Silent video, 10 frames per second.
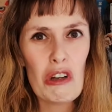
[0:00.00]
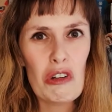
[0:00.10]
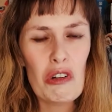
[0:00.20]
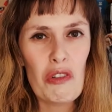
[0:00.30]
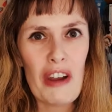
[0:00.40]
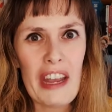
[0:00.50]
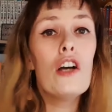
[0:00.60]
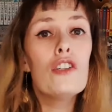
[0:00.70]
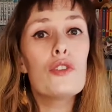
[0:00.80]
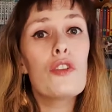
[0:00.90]
Great.
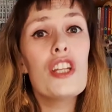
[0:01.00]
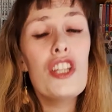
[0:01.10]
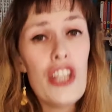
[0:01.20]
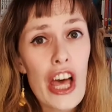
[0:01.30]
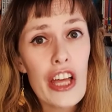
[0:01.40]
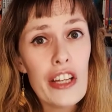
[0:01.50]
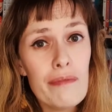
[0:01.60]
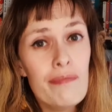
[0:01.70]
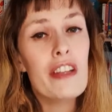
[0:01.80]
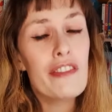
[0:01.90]
So The Nun,
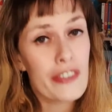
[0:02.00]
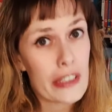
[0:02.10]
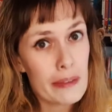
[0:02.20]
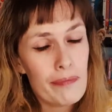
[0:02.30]
the film,